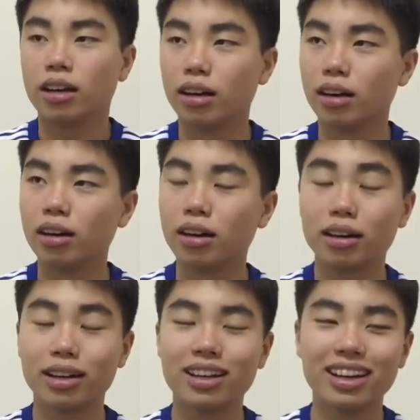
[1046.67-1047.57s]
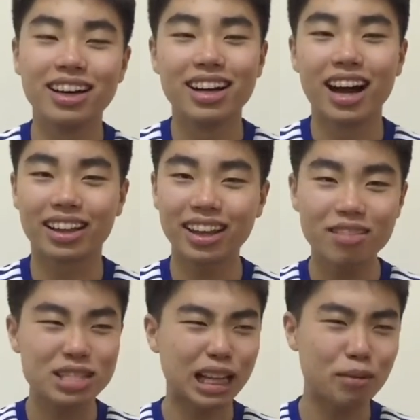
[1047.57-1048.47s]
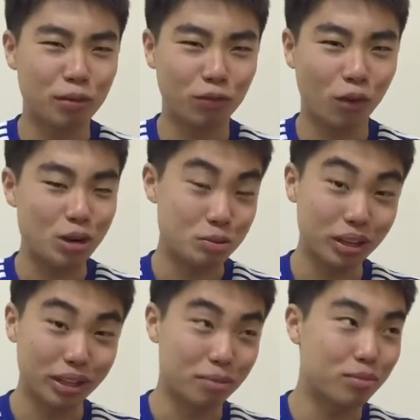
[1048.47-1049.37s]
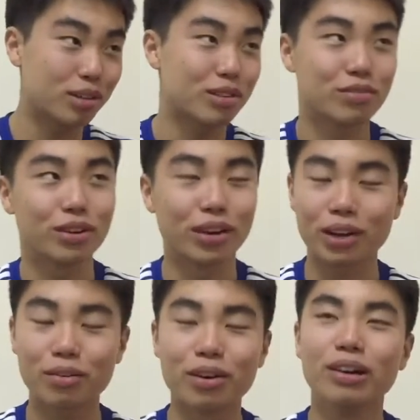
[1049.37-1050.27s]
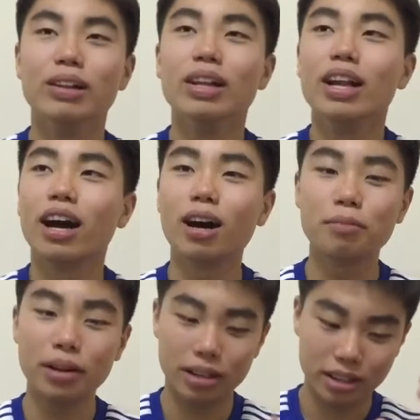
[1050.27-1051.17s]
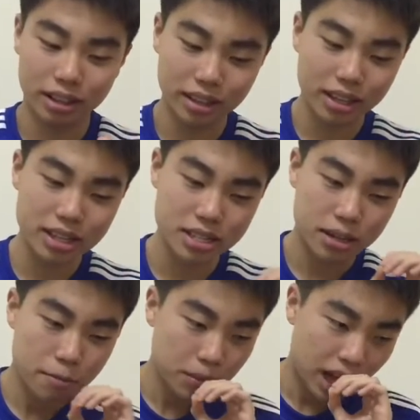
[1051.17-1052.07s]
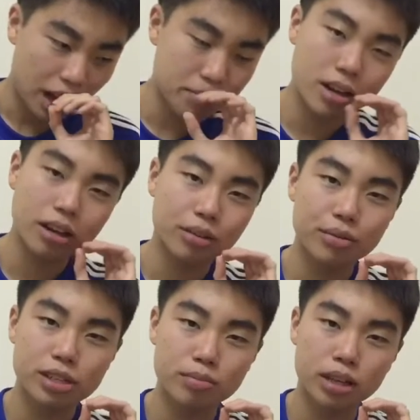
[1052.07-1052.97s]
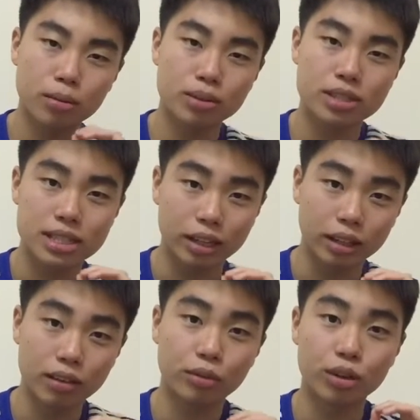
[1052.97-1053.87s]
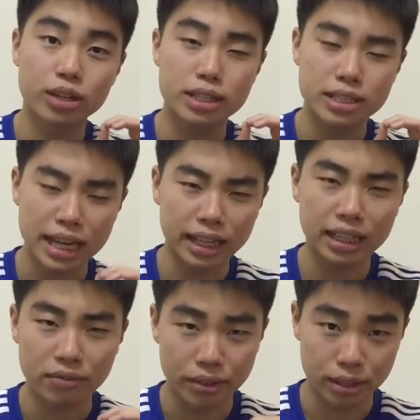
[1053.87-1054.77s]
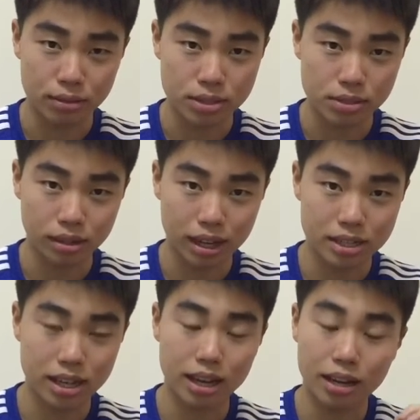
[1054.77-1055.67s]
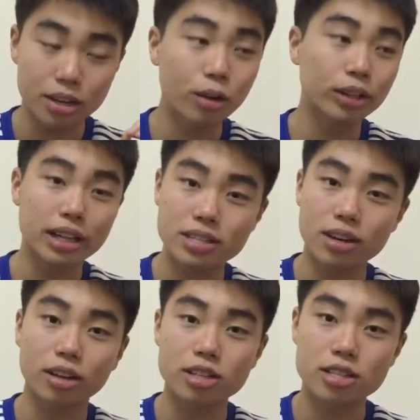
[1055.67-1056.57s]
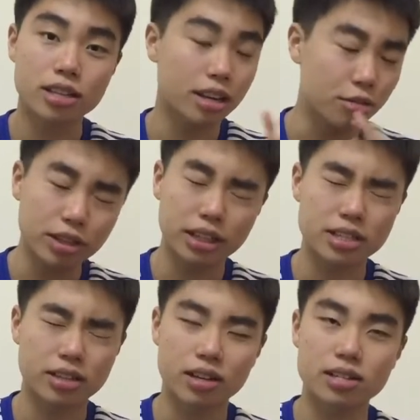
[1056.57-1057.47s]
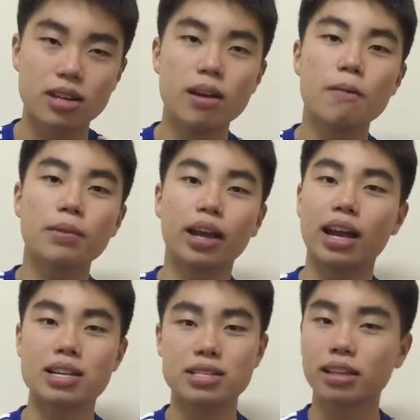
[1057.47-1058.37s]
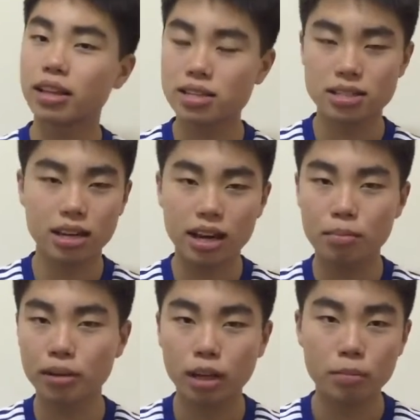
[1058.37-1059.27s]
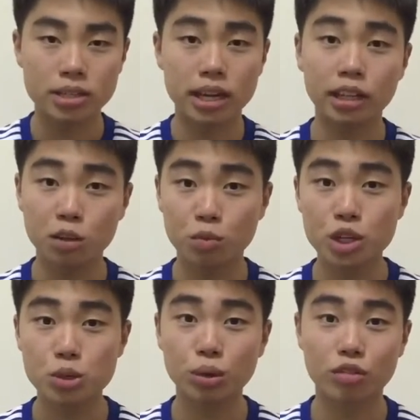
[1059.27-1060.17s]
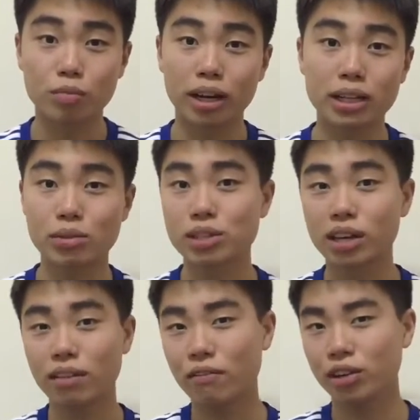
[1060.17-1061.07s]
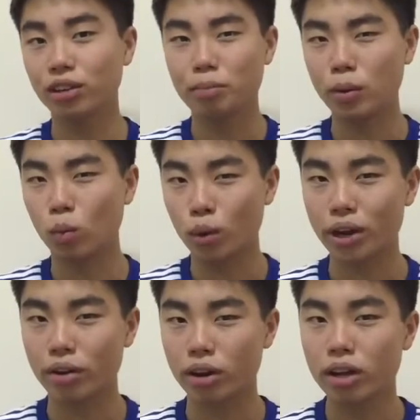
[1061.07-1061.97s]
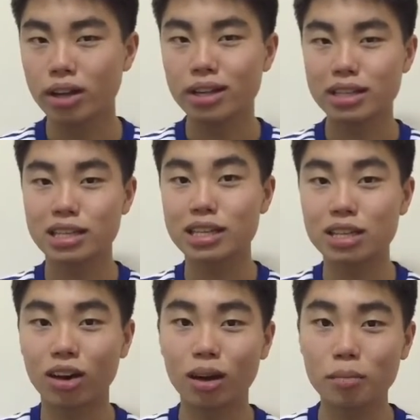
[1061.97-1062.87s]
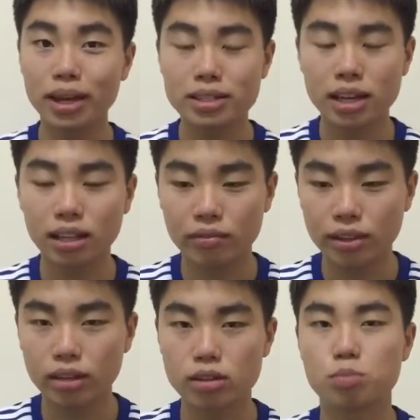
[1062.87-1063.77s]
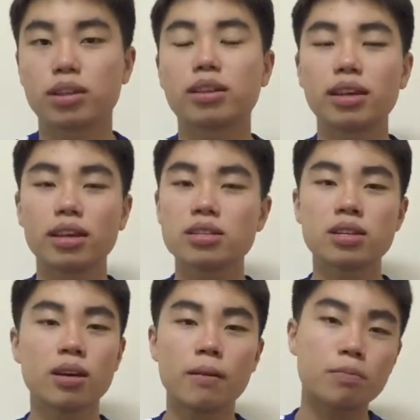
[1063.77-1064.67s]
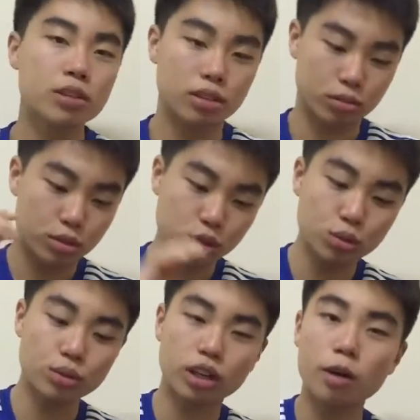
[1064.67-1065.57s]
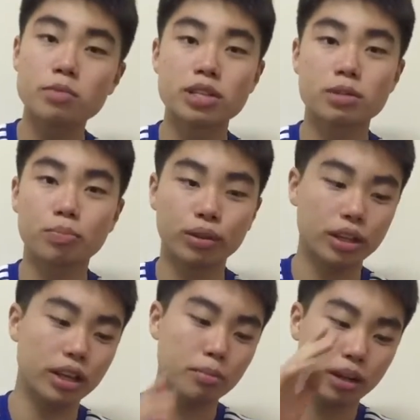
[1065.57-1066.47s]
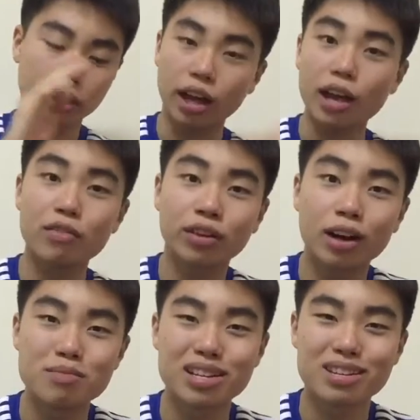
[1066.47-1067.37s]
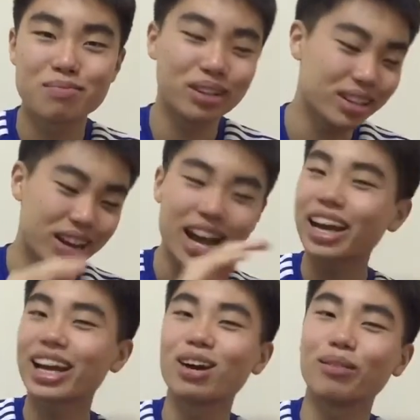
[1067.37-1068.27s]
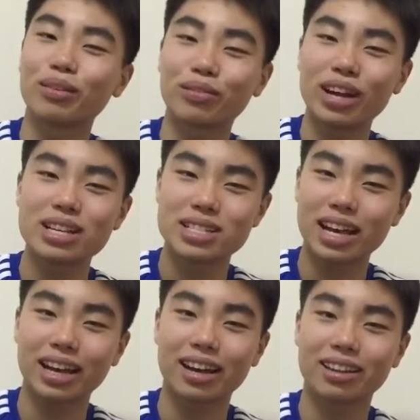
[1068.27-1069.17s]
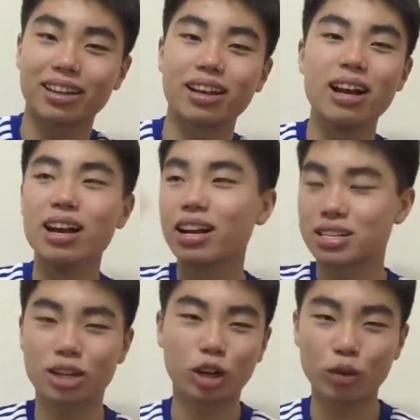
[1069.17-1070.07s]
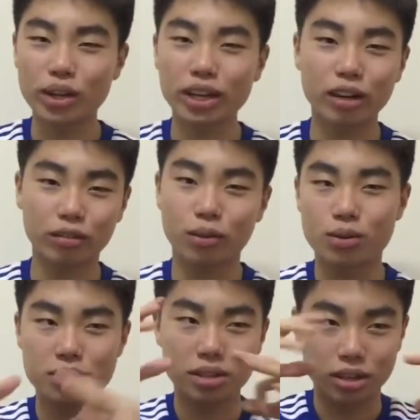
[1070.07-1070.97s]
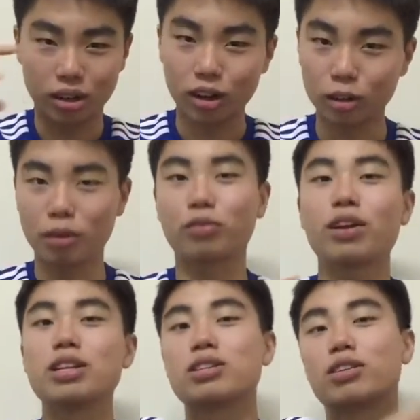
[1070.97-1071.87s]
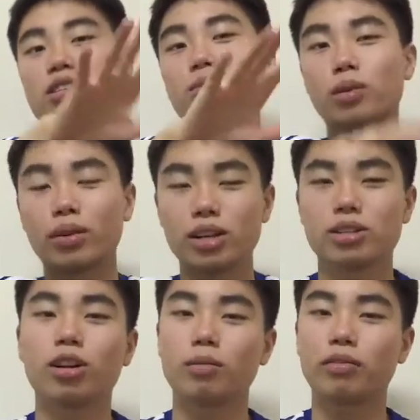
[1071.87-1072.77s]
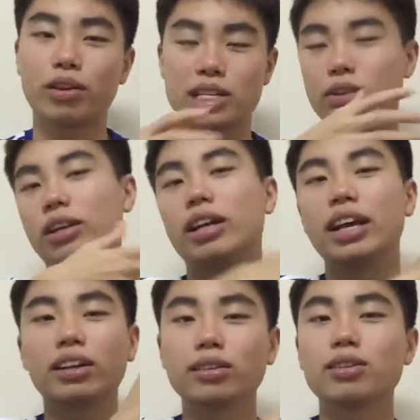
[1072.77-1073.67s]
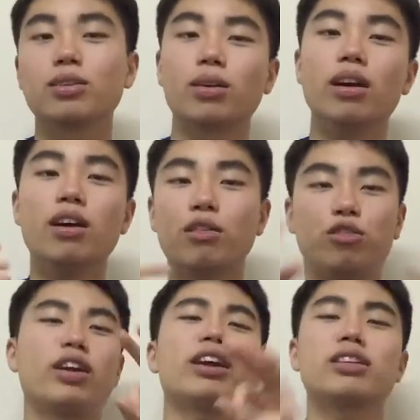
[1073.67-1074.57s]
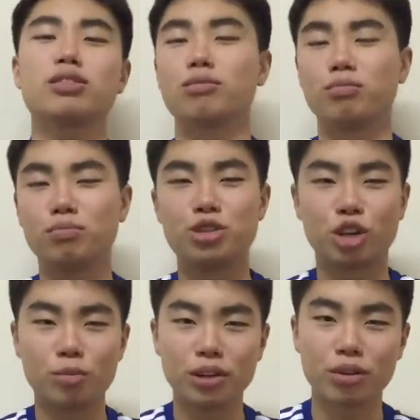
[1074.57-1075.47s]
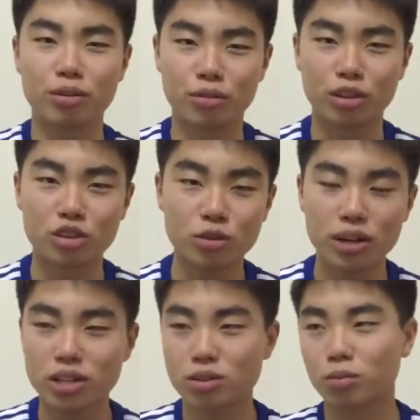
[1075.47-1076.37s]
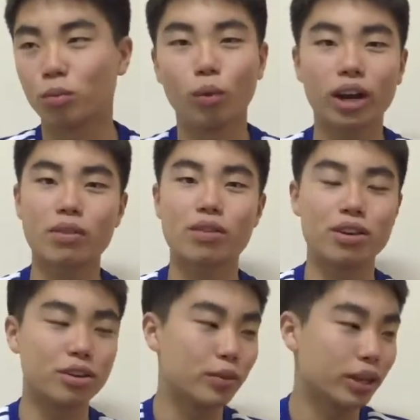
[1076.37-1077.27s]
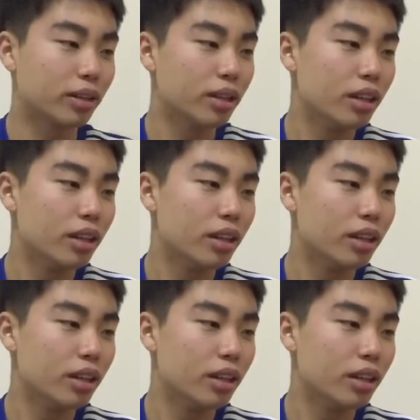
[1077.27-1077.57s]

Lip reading: I think I've said that before as well in a previous video, I don't know. But the thing is, I'm not going to be able to deliver daily videos to you guys, and I know that sucks. It really sucks. And as I said, this has kind of become a daily ritual of mine, so it's gonna feel a bit weird to not make daily videos. But the thing is, you know, school comes into play, my life comes into play, and hanging out with friends, that kind of thing. Because in Korea, of course, you know, all of my friends are somewhere else. All of my friends are in England or France or Germany or the US or whatever they're doing.